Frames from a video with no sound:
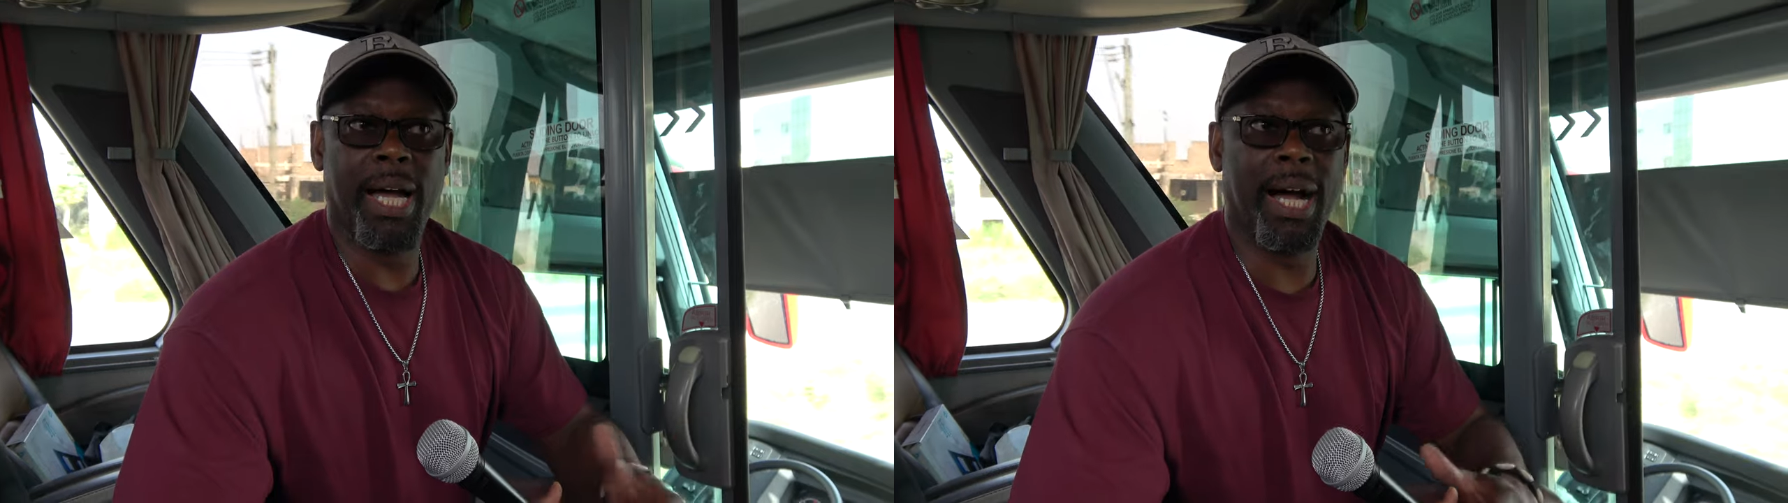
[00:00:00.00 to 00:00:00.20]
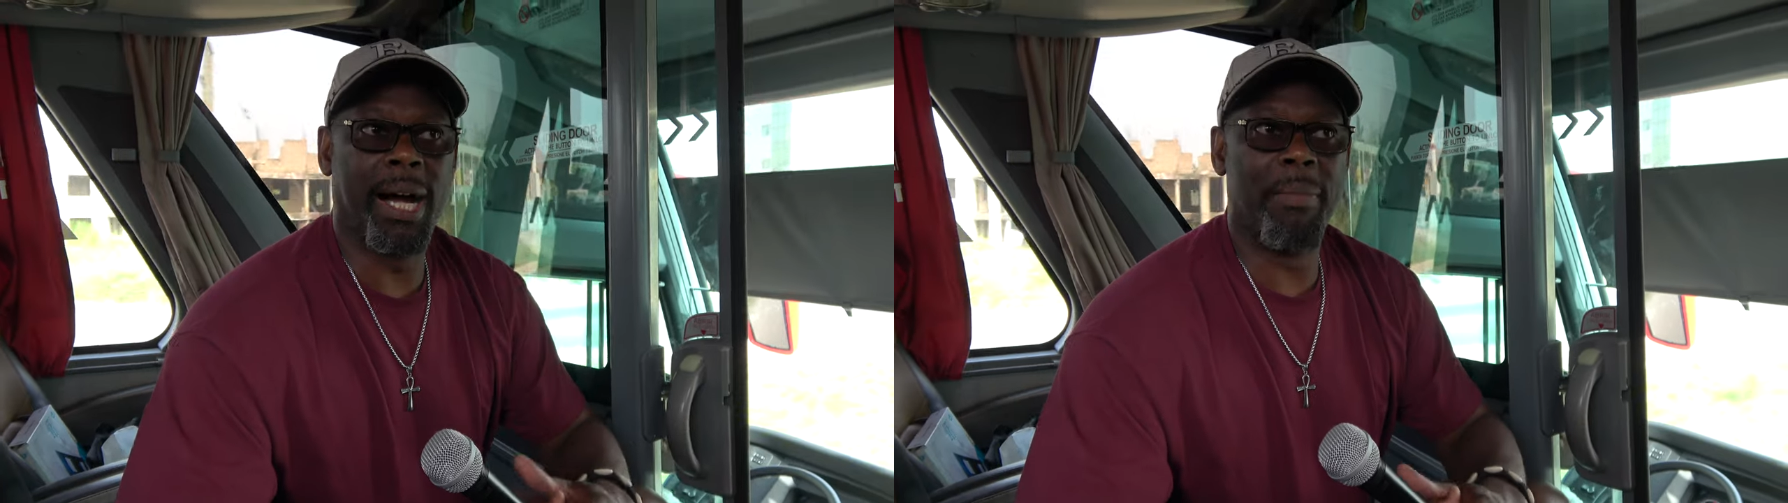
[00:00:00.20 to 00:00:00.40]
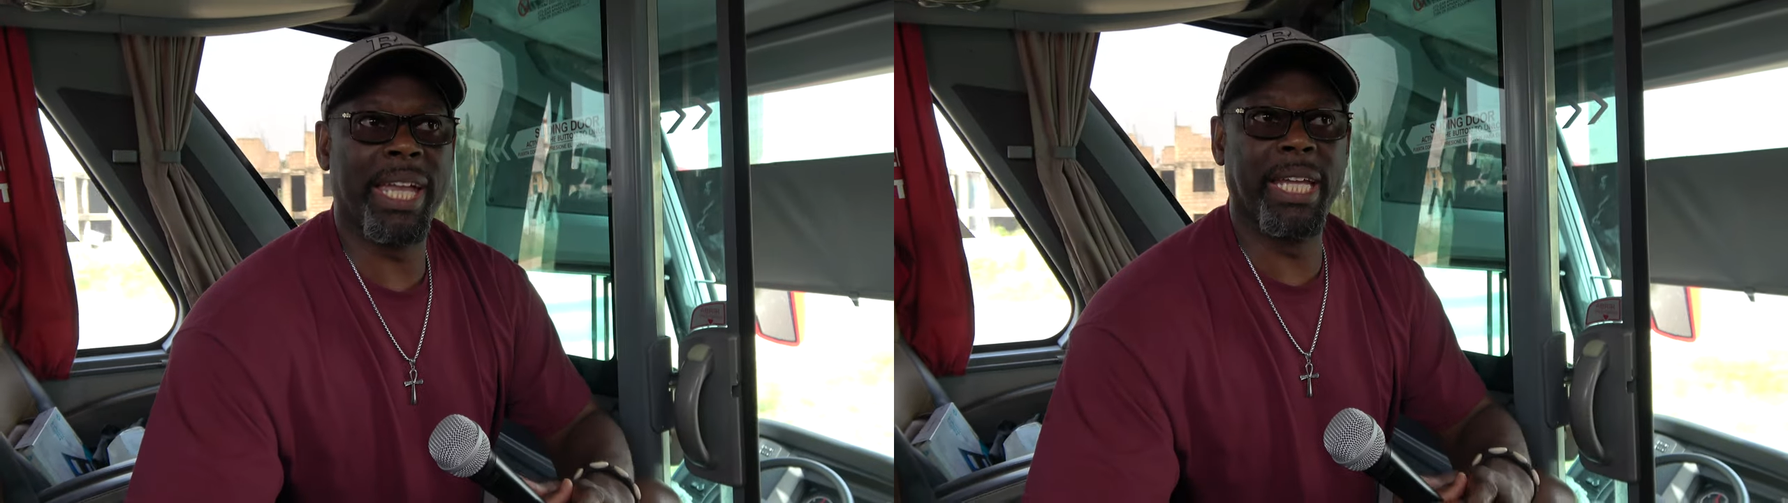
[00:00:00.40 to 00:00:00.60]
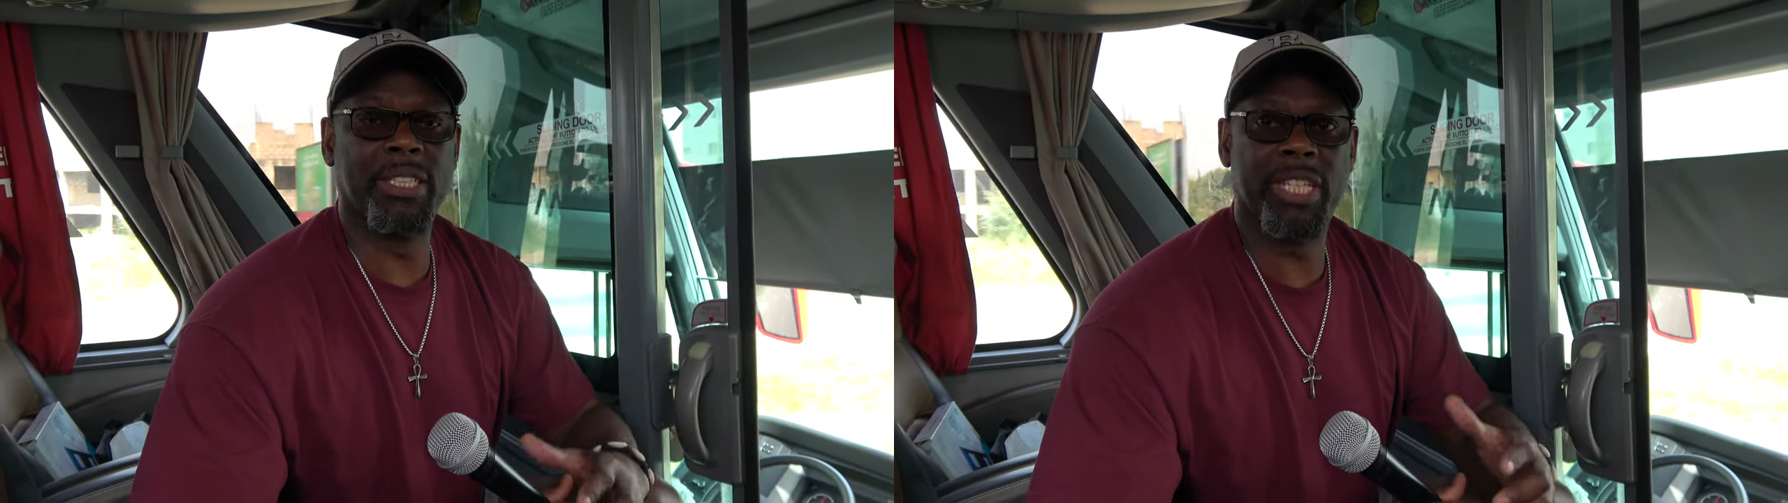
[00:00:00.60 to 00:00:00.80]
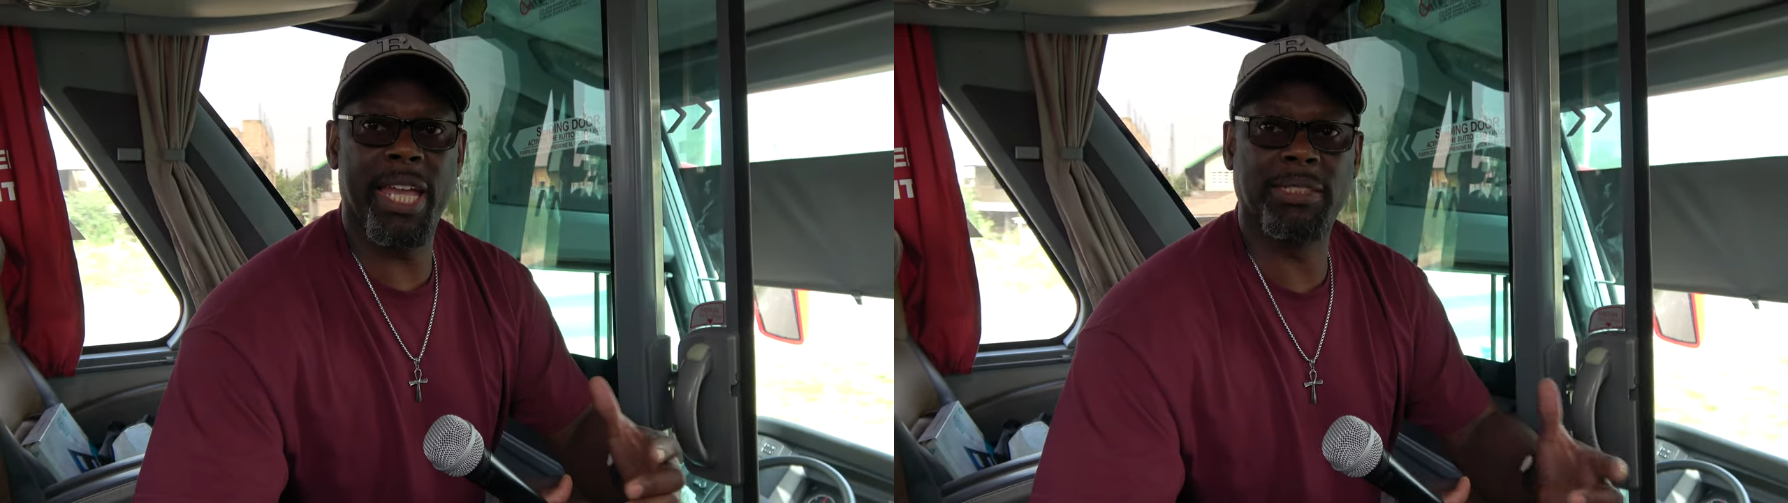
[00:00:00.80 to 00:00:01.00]
Um, I get
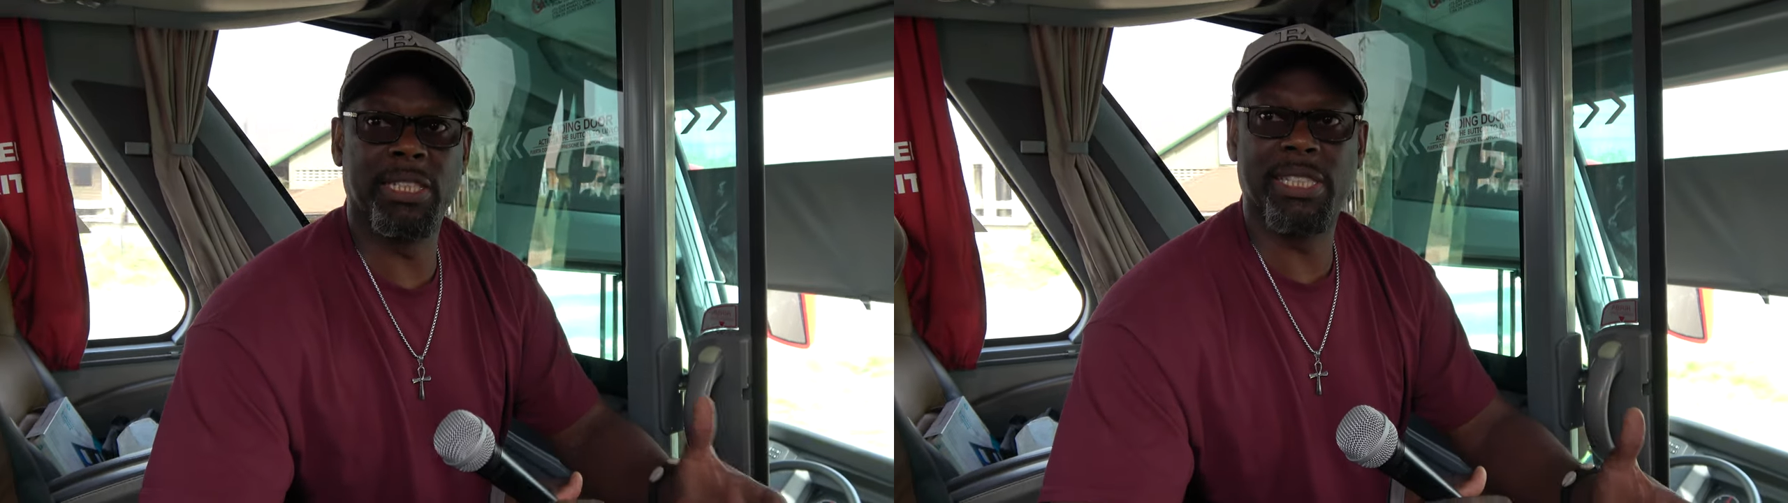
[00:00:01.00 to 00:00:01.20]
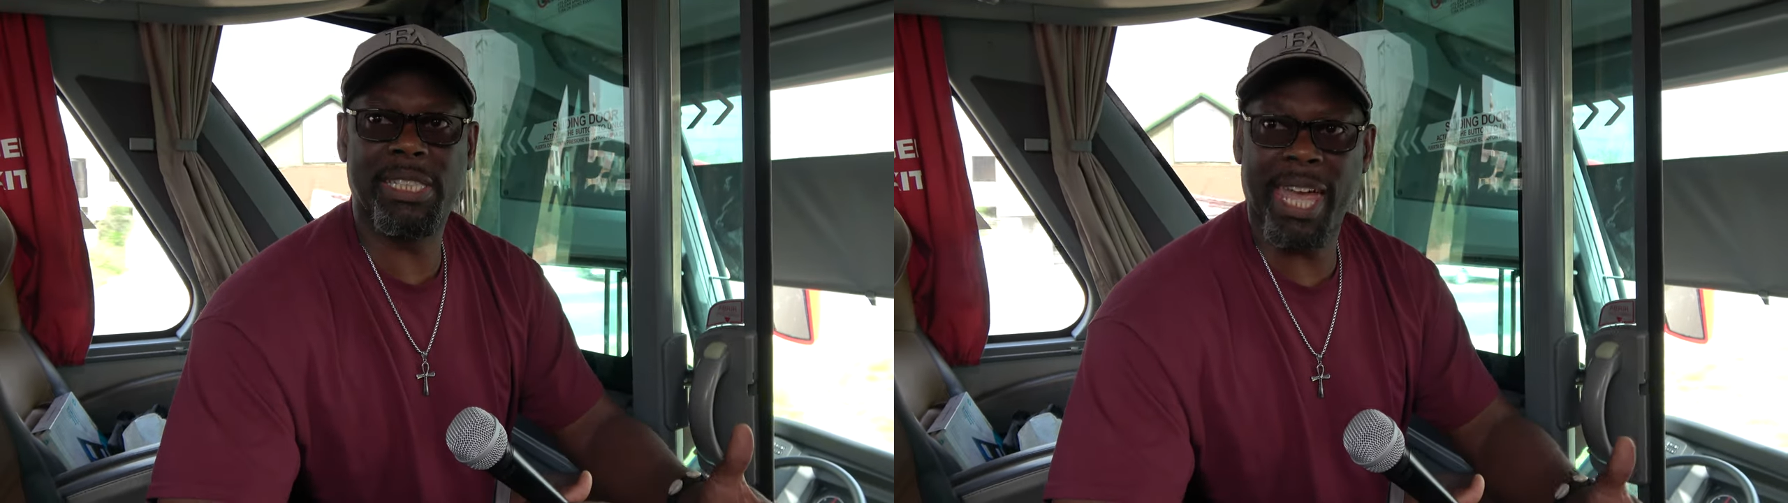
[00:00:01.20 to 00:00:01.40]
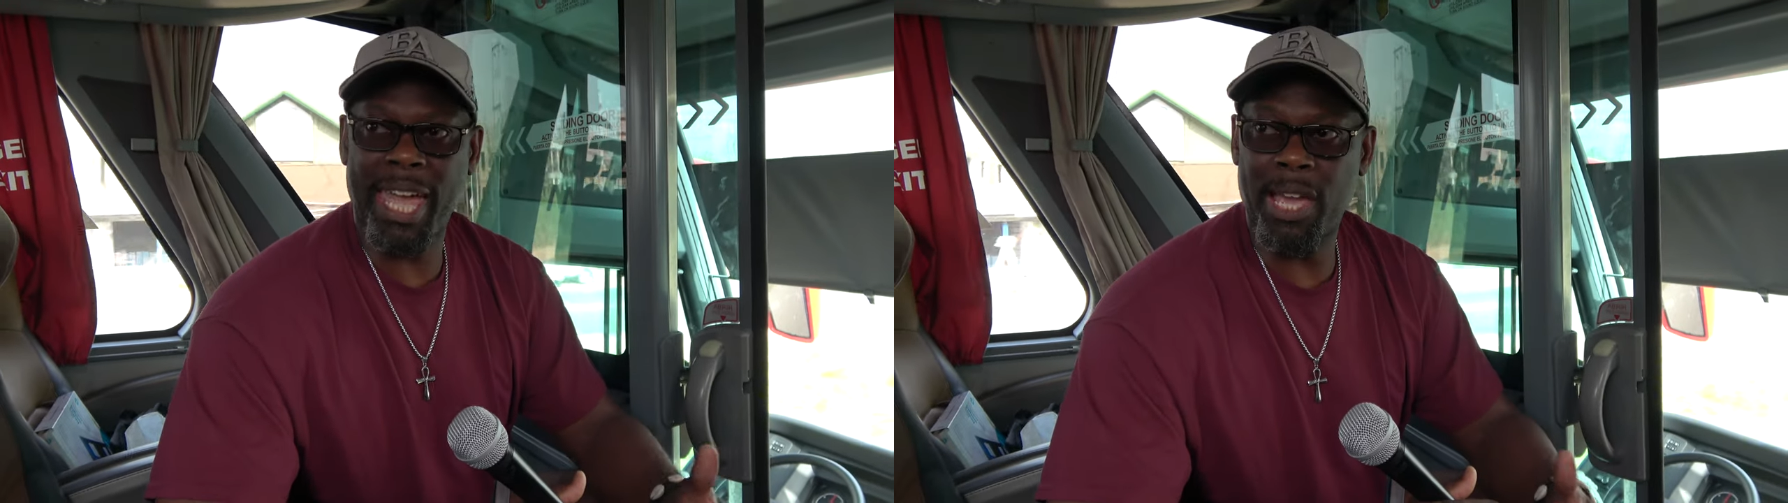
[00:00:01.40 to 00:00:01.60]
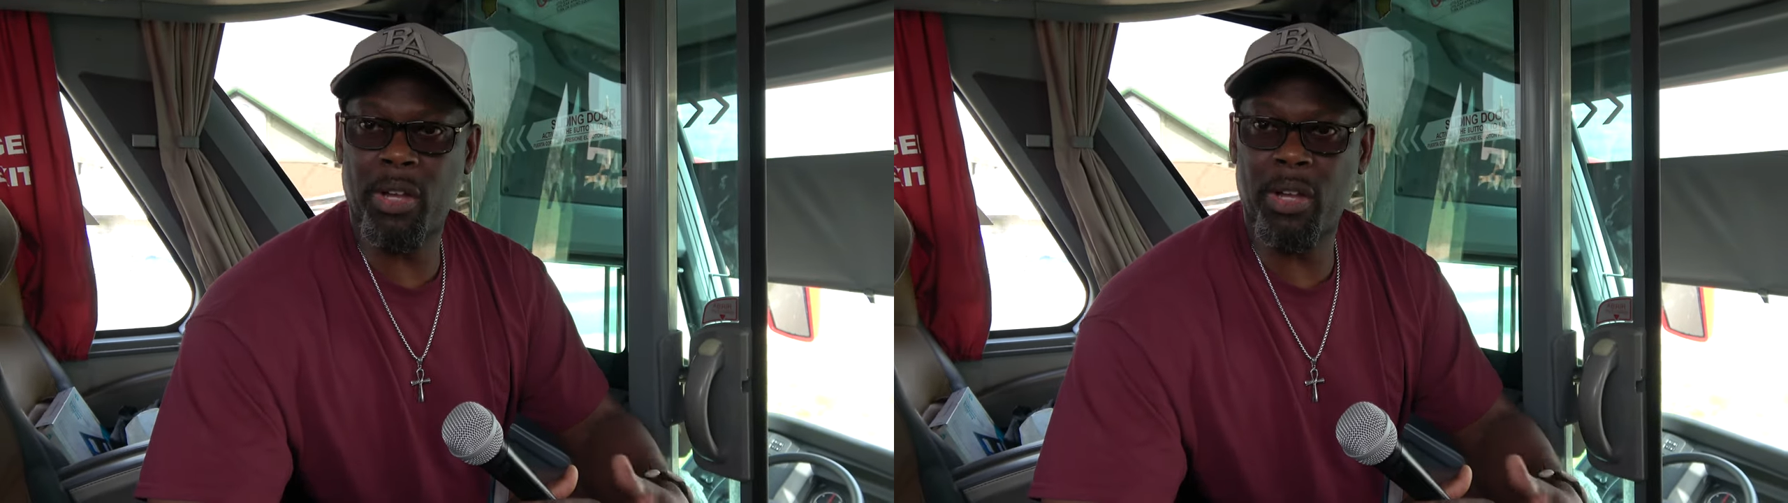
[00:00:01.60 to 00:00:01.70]
a chance to stay